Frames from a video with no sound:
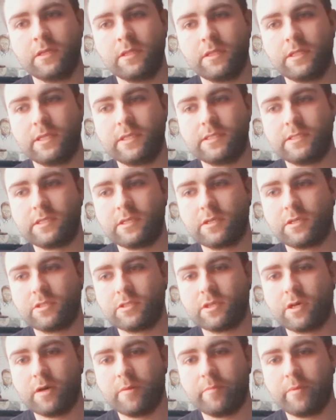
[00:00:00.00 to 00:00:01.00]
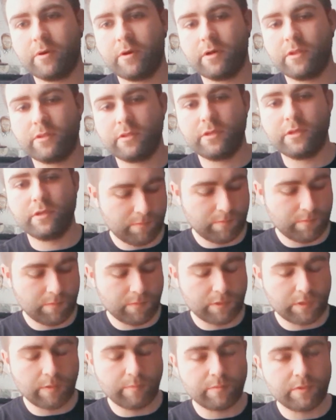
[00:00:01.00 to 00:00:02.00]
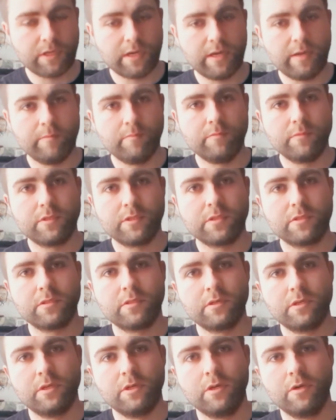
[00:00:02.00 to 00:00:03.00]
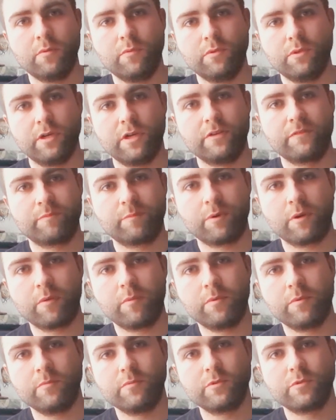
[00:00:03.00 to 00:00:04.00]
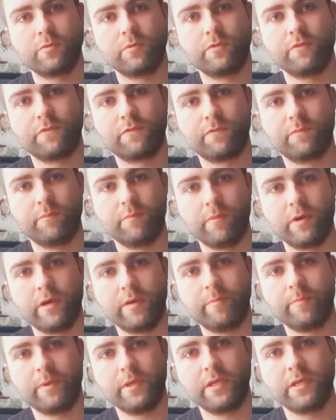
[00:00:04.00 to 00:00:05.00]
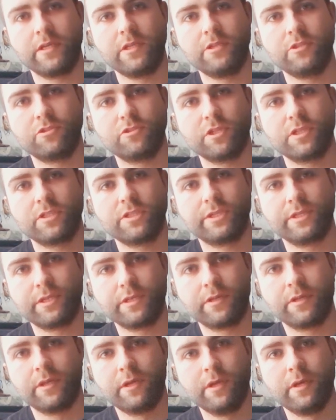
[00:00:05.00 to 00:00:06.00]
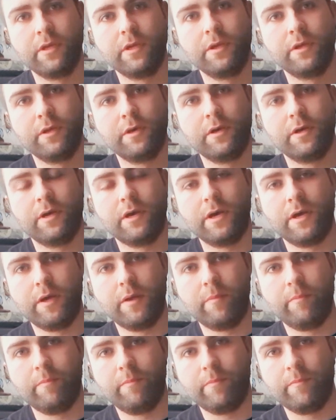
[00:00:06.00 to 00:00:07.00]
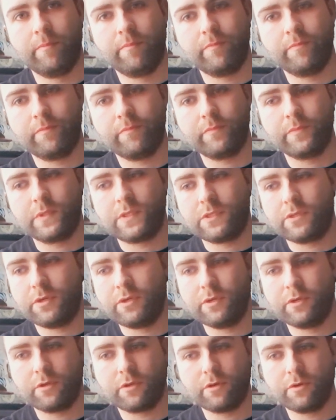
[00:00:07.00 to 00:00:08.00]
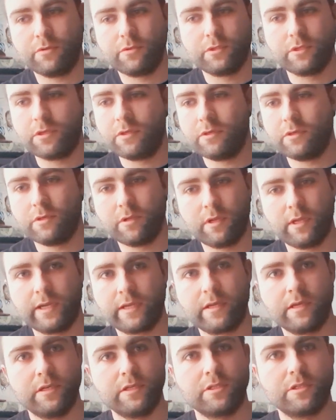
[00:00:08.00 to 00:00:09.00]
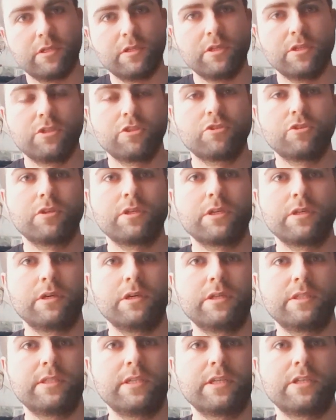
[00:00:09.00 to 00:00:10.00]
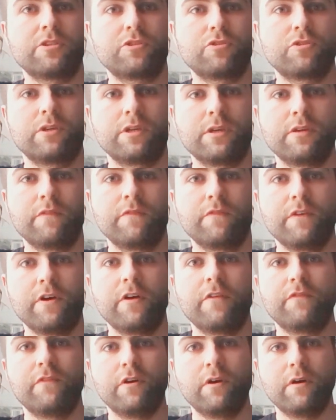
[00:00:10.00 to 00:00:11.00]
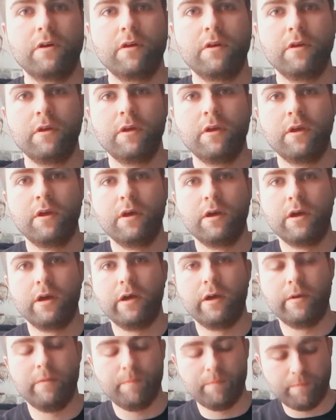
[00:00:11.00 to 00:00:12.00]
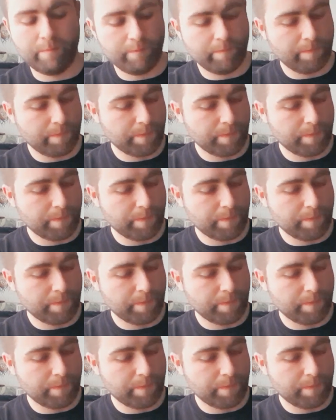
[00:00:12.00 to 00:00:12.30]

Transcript: there's a guitar part that sometimes would have problems with my pinky stretching um, to go to like a, a, strict, a six string further um,